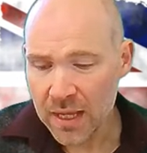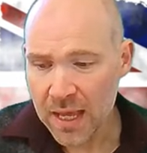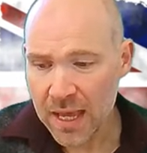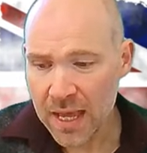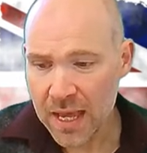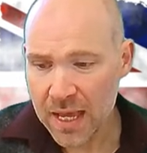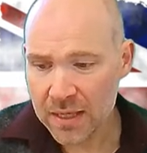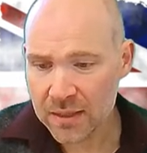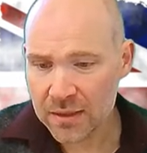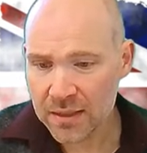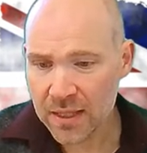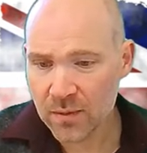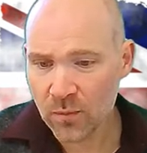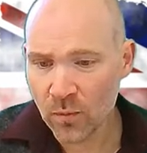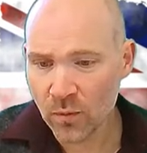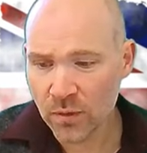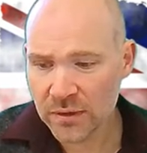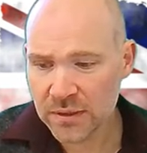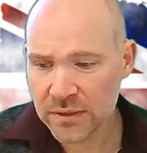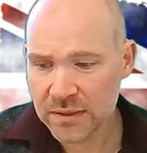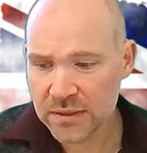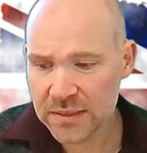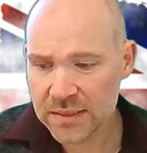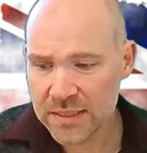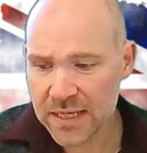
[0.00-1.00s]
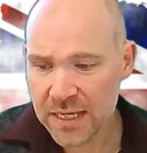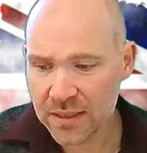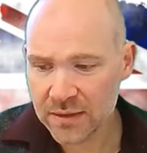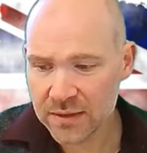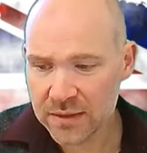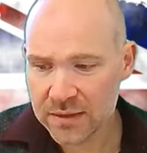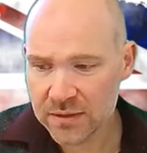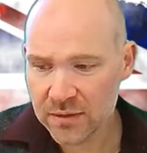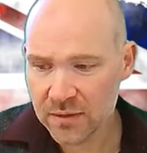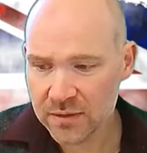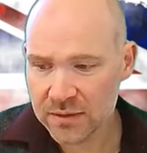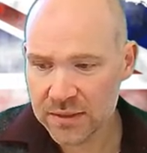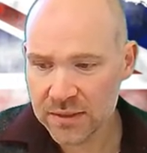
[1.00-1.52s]
and they wanted to take
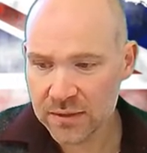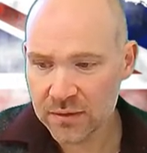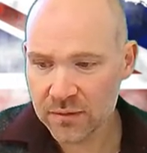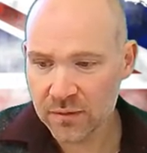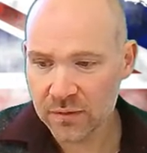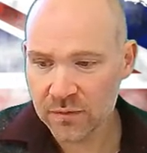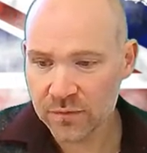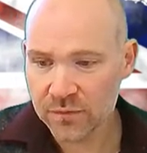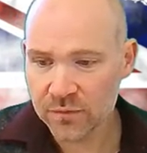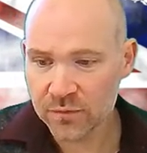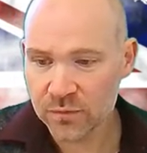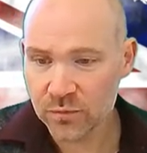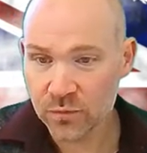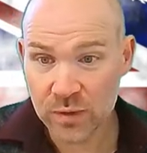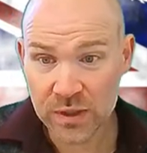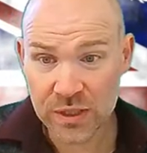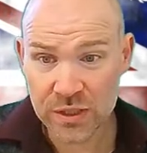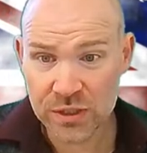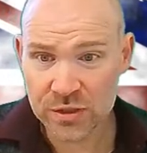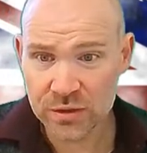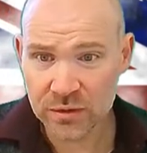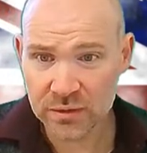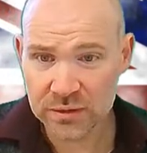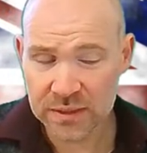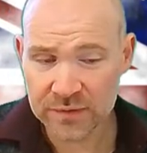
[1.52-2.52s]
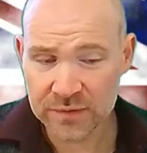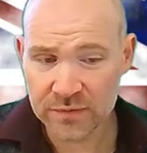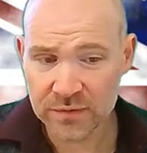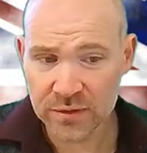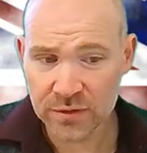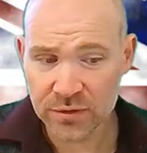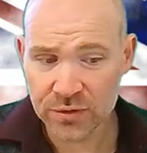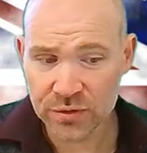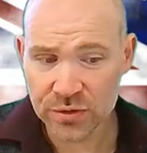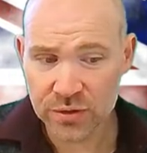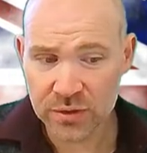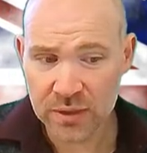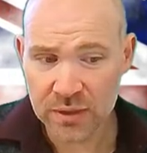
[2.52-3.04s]
this idea of regional
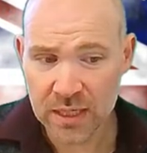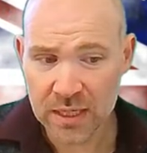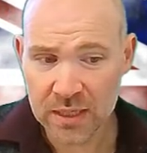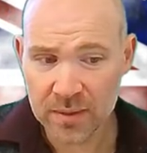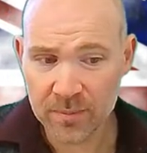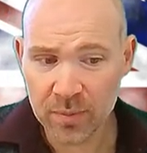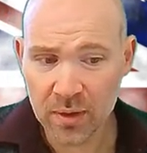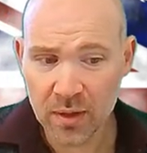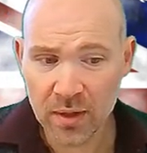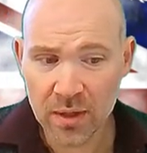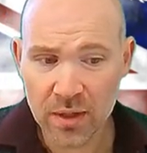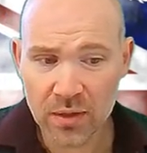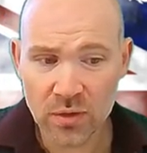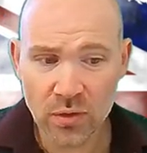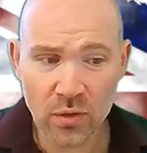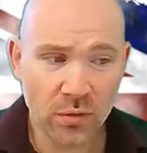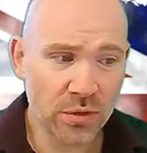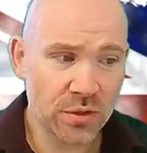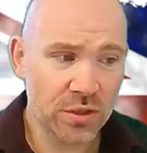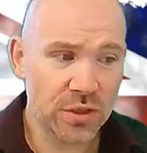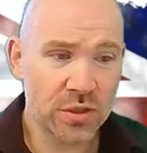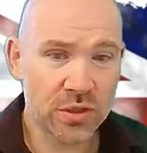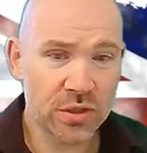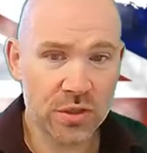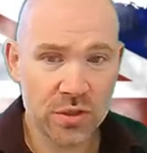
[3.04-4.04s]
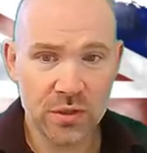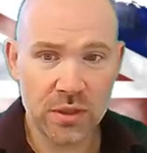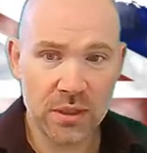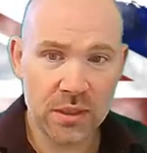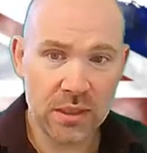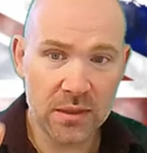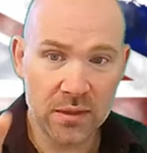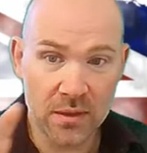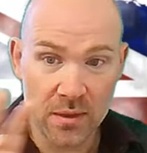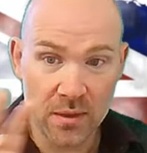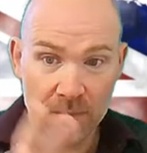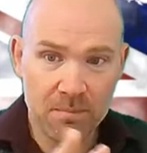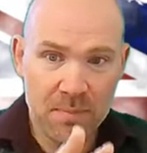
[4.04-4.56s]
devolution and apply it not just to
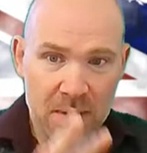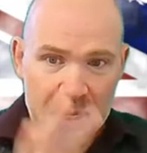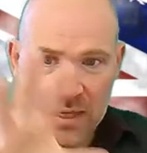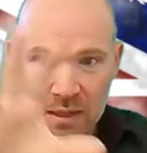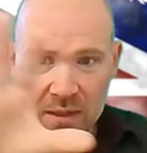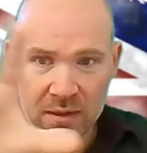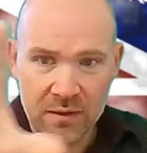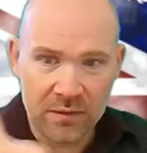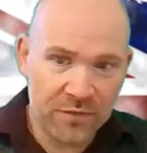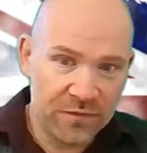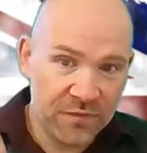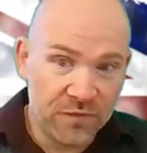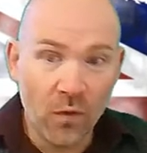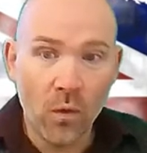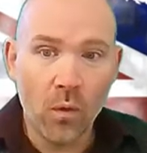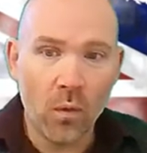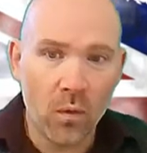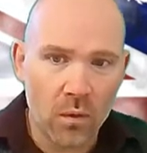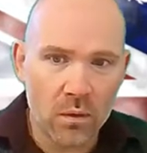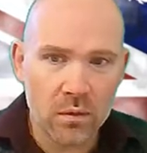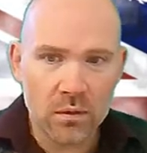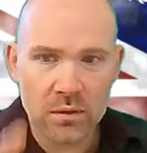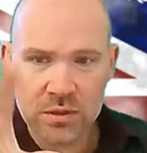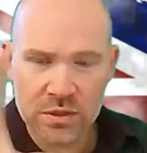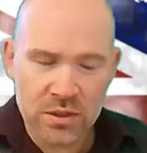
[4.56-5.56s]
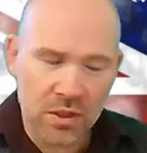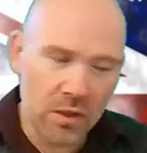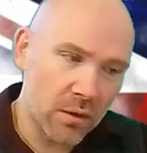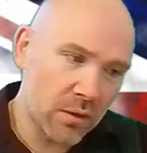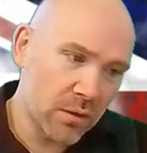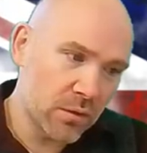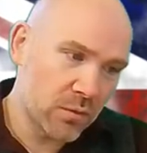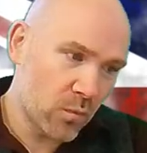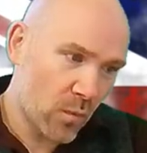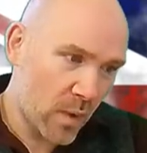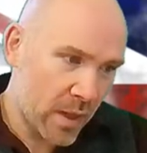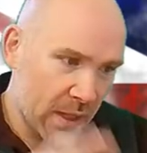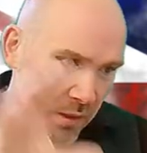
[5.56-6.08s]
the, the big four,
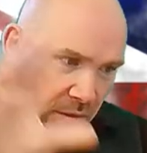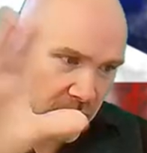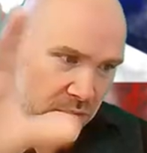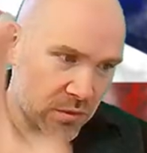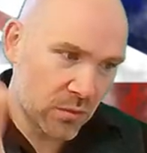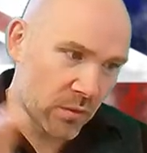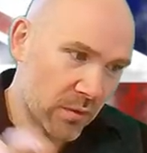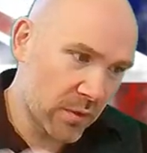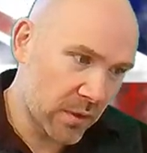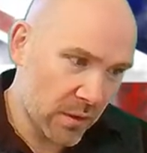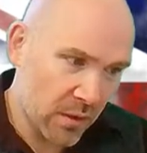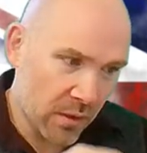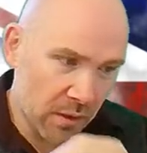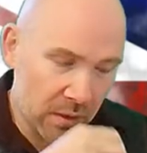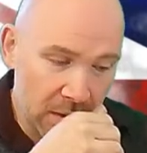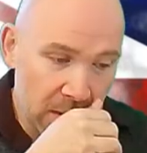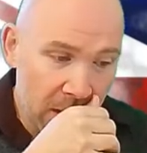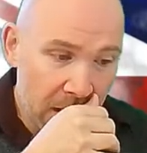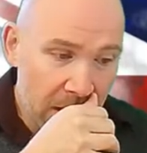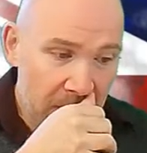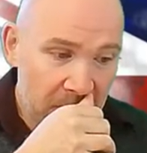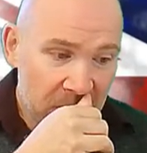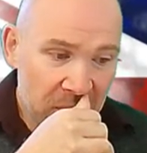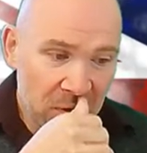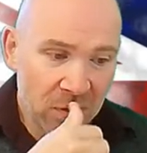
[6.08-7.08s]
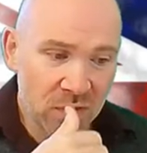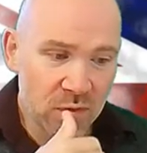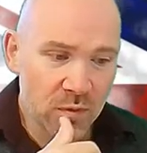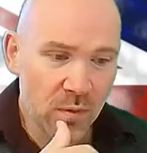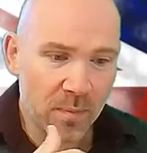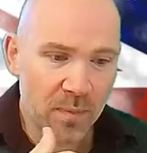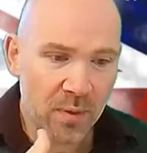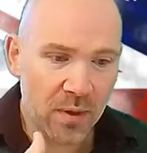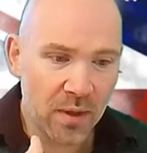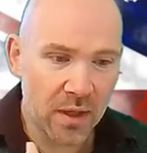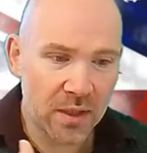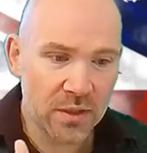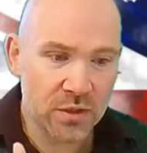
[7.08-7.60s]
Scotland, Wales, Northern Ireland, but also
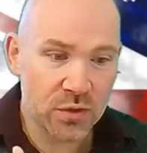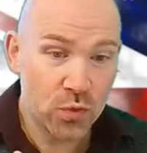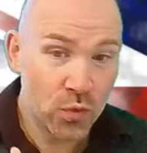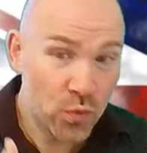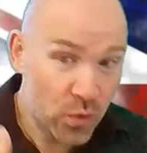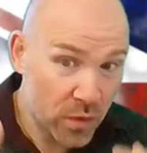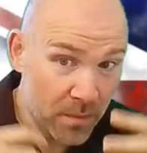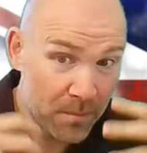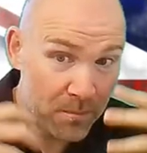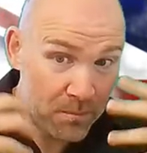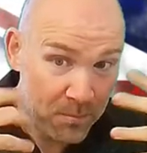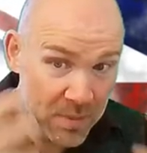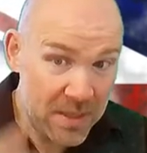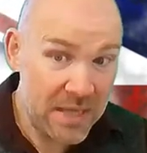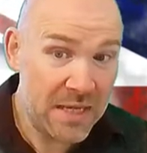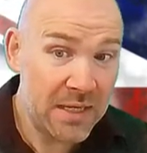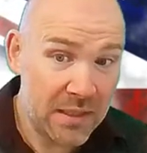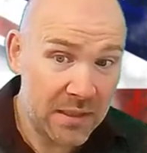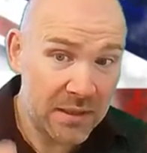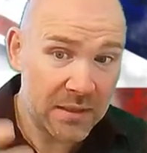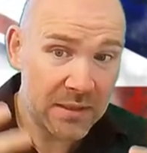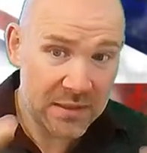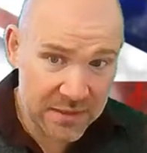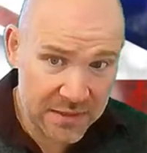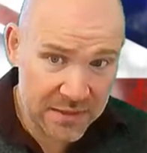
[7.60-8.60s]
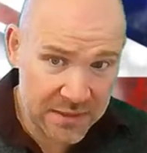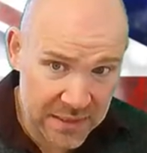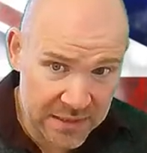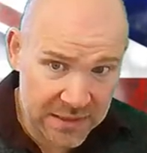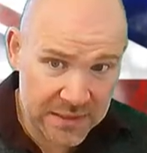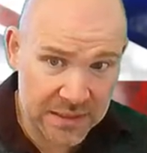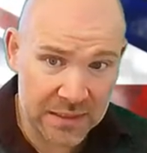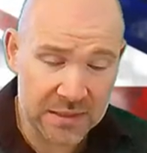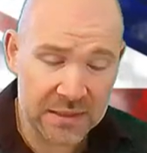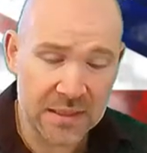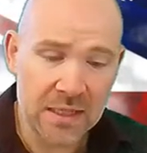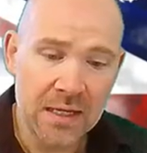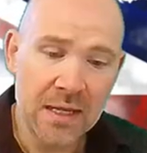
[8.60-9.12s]
apply it to the big
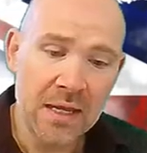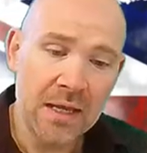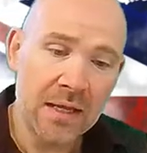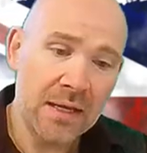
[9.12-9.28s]
cities.